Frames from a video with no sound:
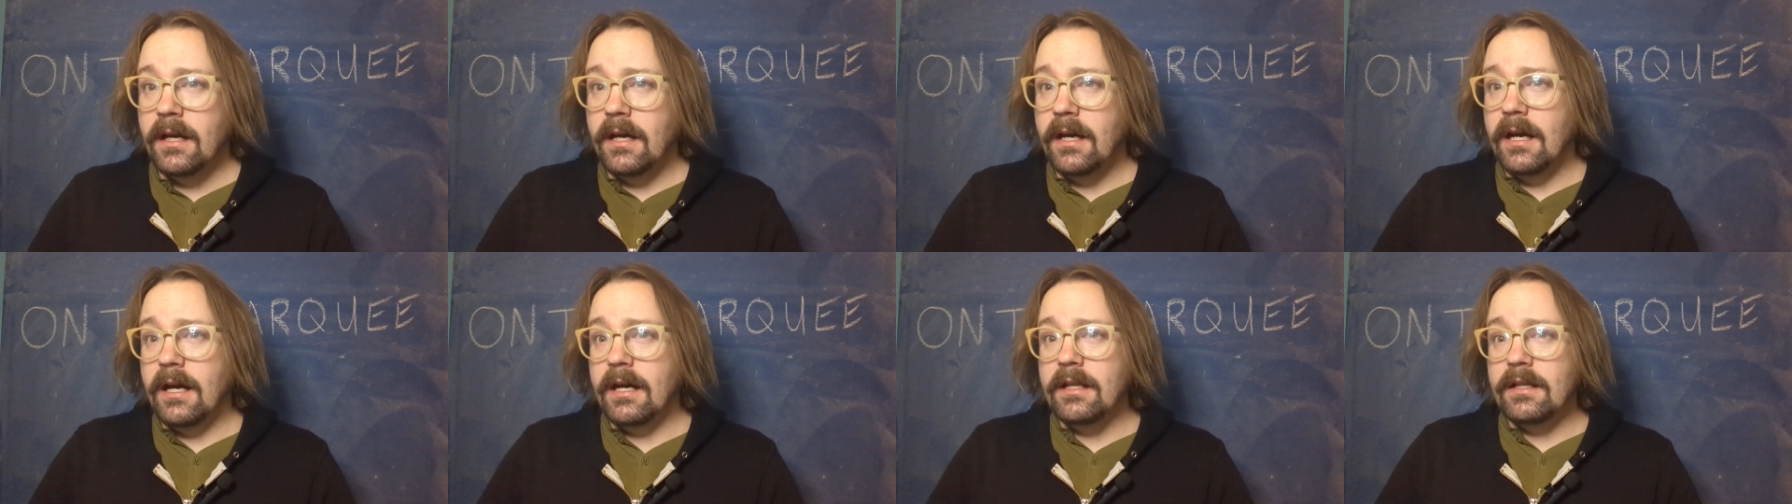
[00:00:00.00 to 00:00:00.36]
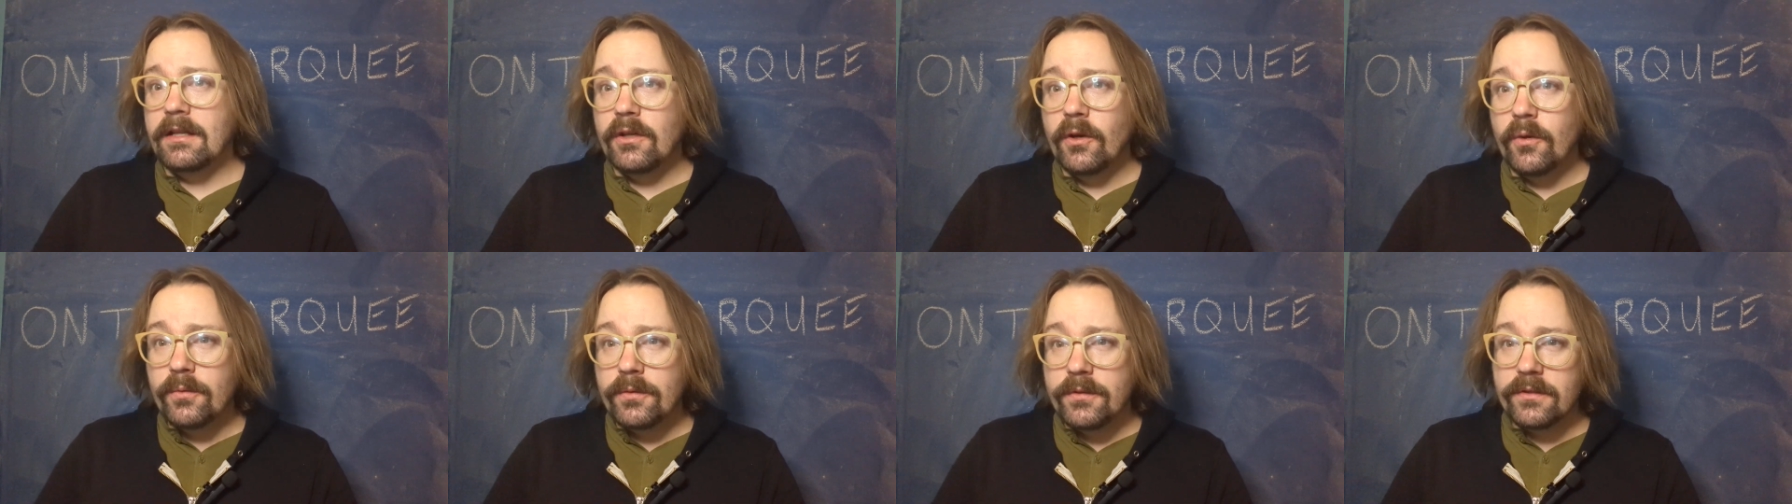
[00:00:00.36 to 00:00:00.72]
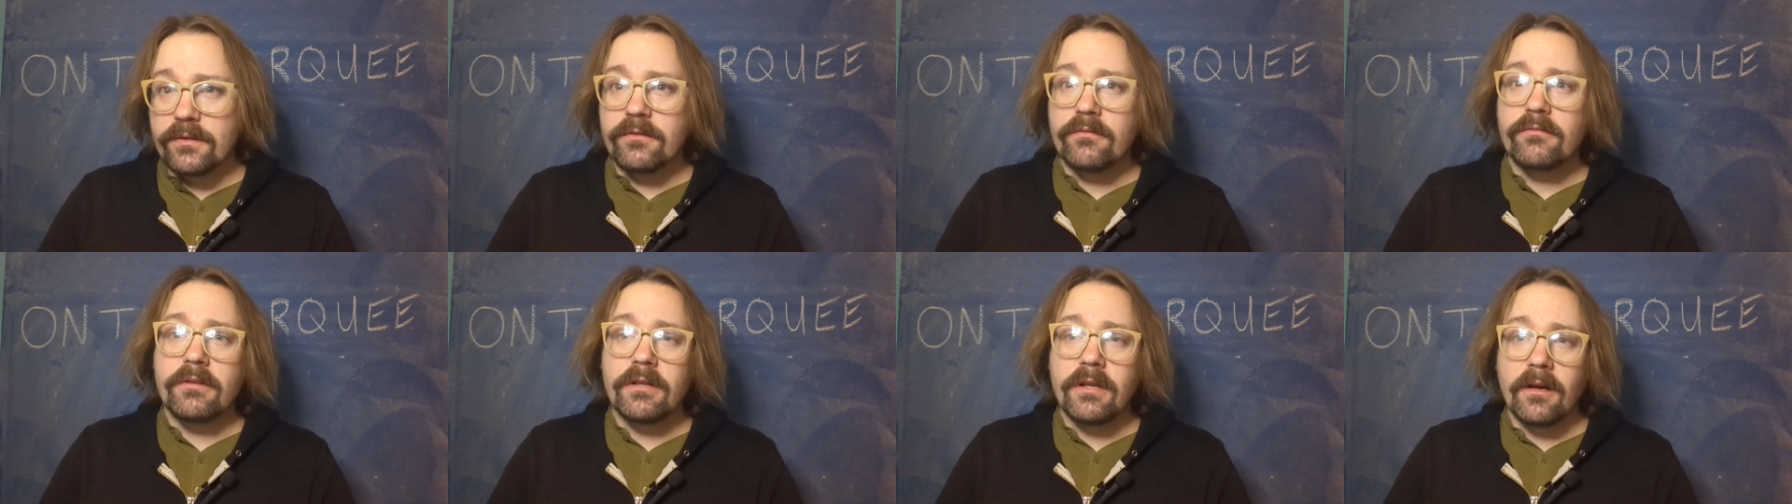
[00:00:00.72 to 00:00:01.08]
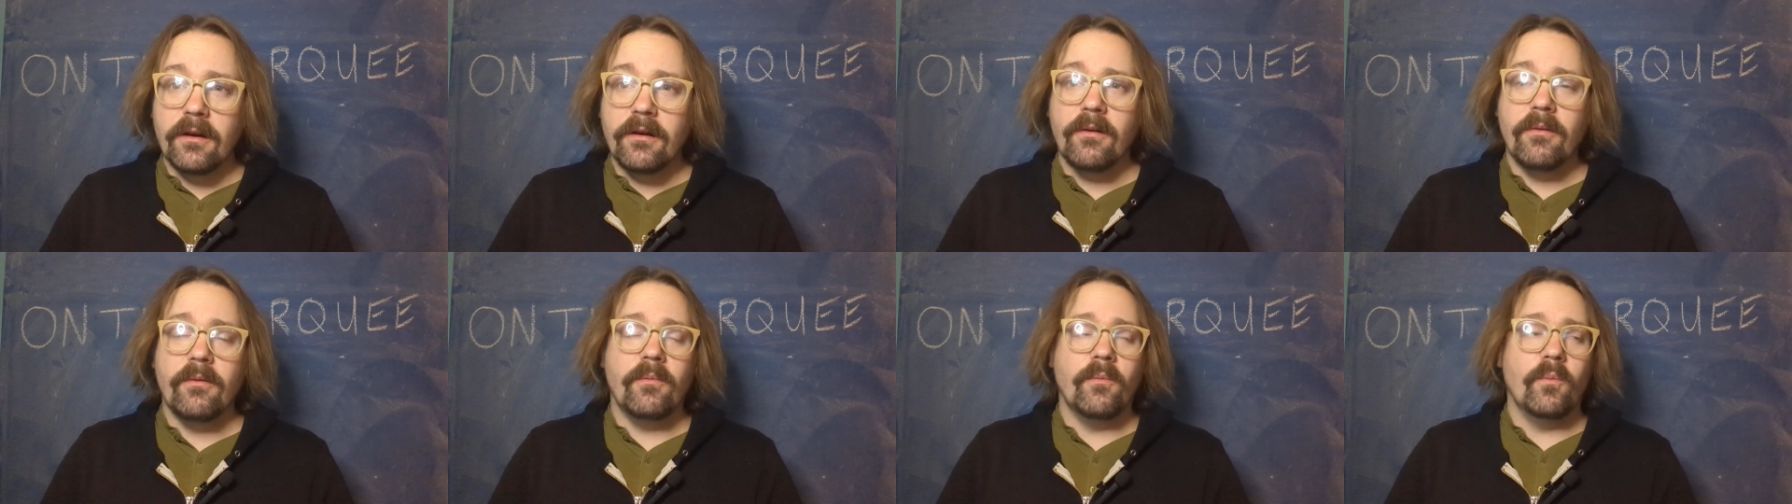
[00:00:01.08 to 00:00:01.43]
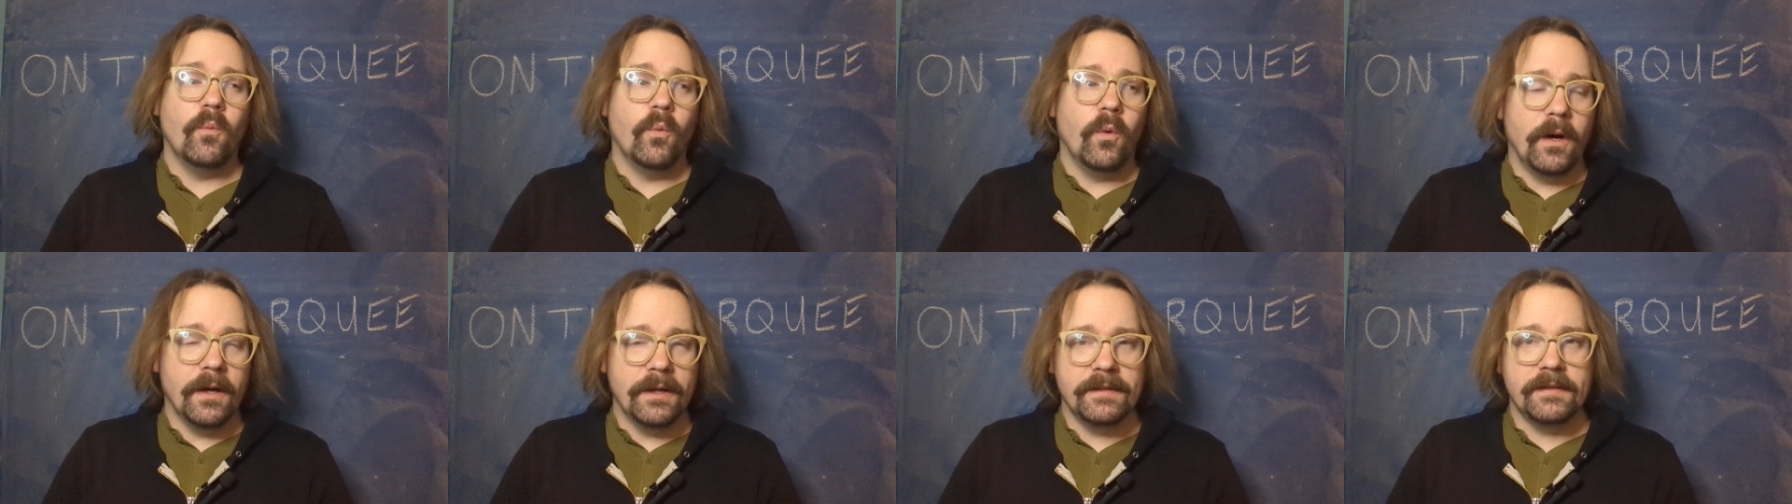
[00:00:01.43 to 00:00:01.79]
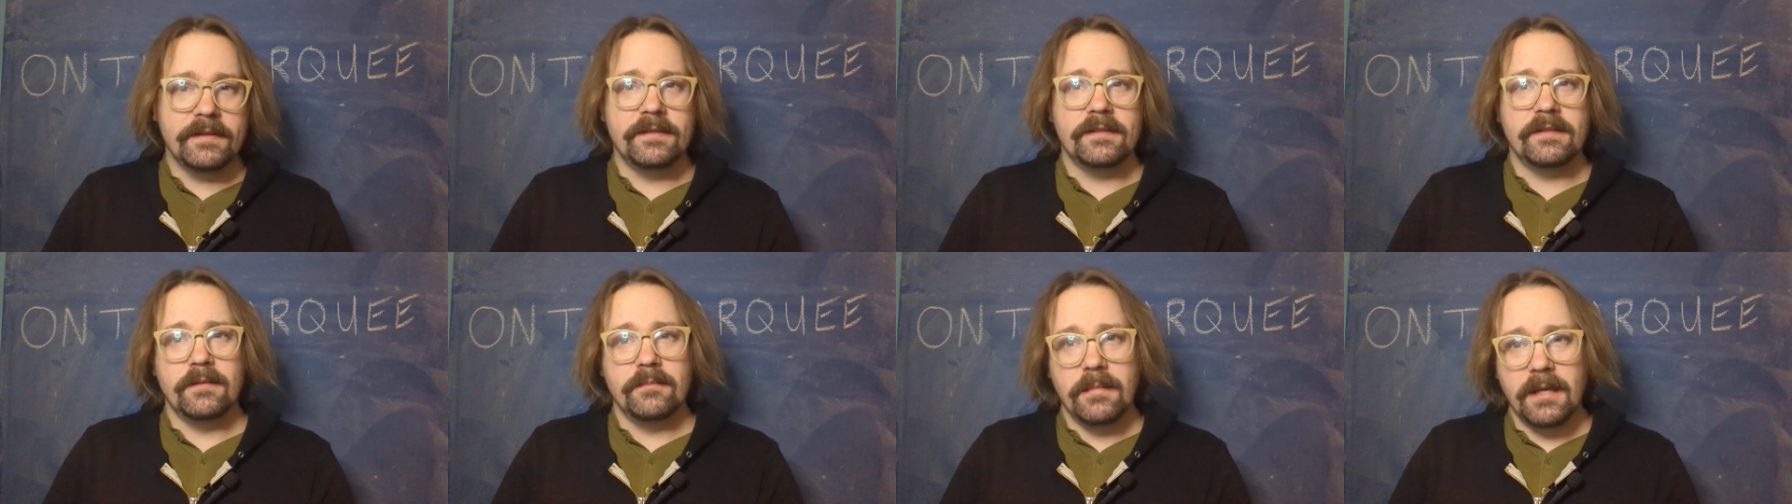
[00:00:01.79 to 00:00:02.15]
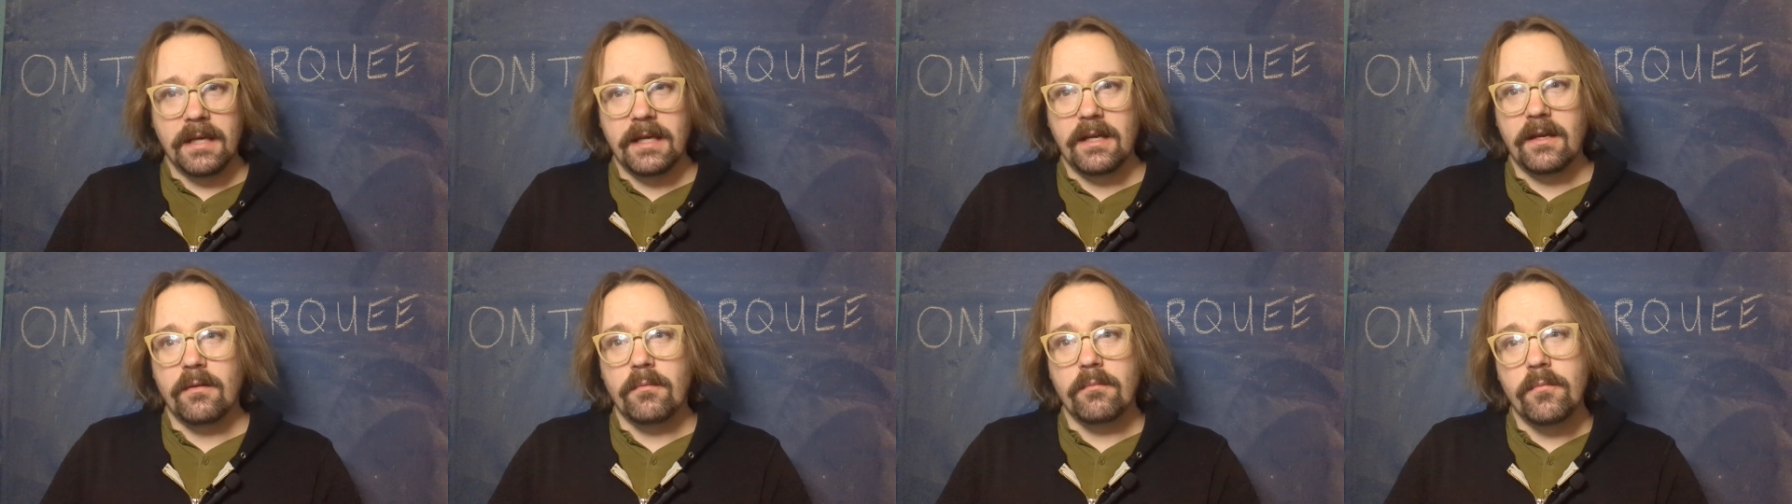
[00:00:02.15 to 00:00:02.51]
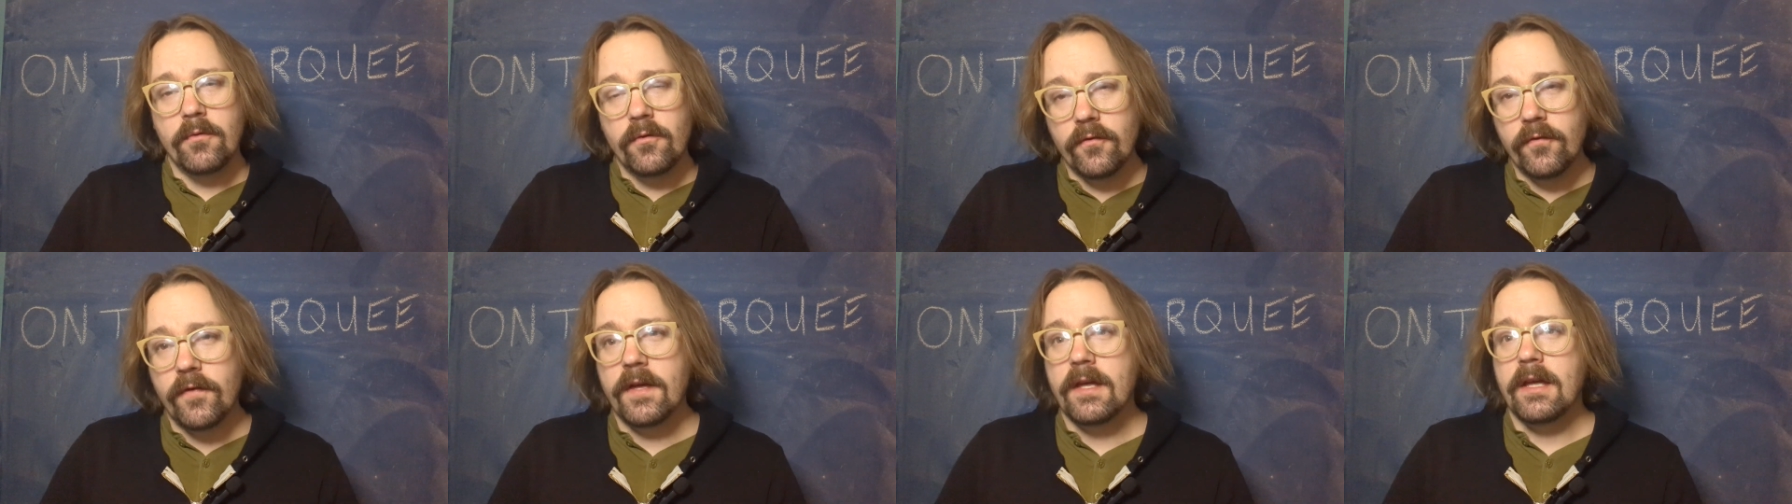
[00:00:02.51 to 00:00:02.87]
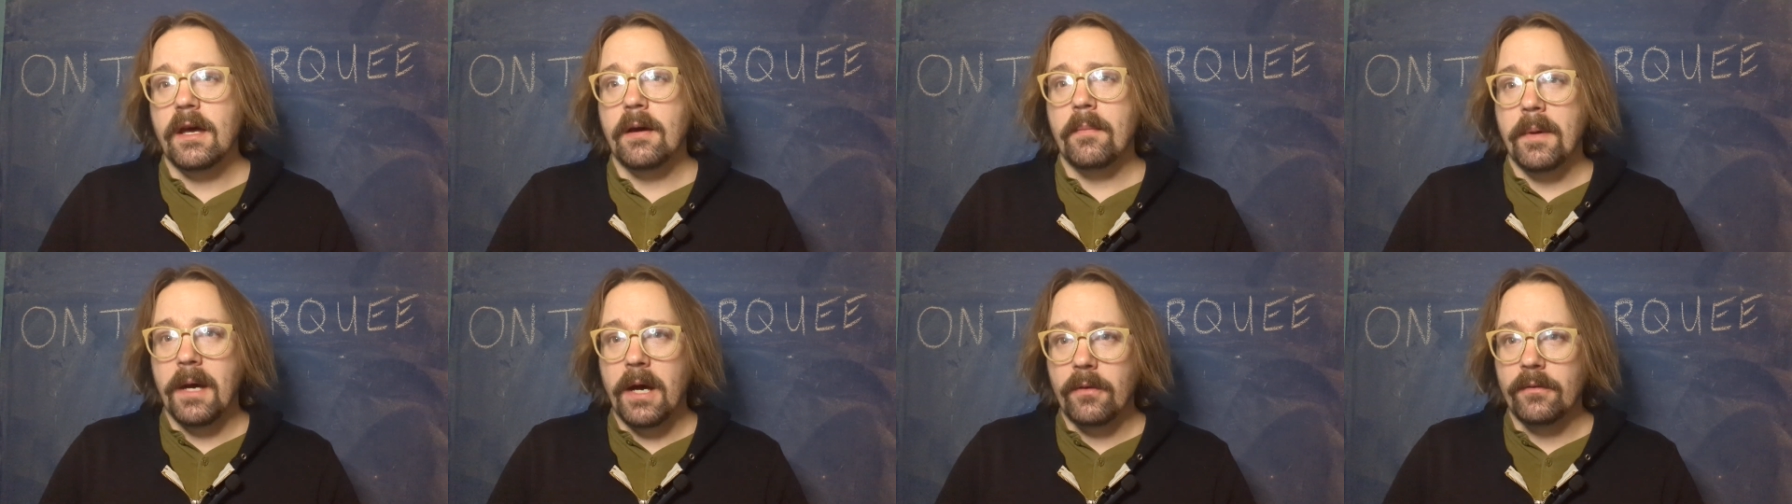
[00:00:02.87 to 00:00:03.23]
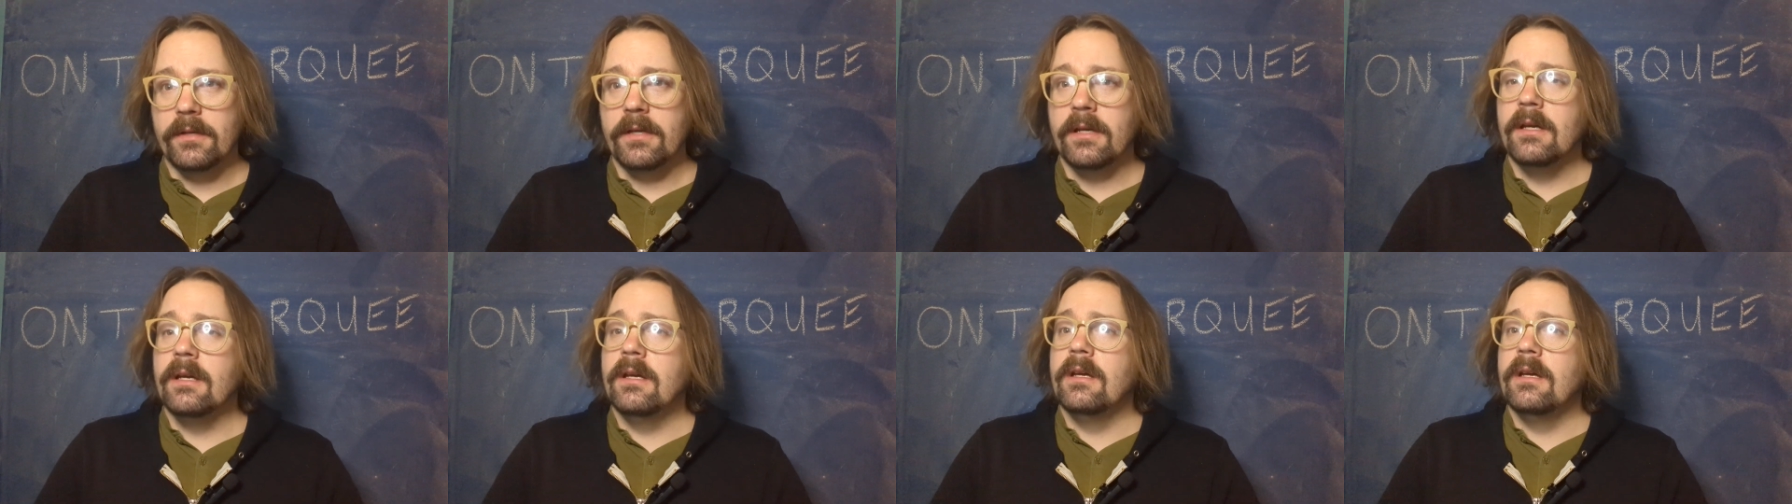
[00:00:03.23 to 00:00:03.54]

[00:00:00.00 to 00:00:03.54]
Uh, no studio wants to make a movie about,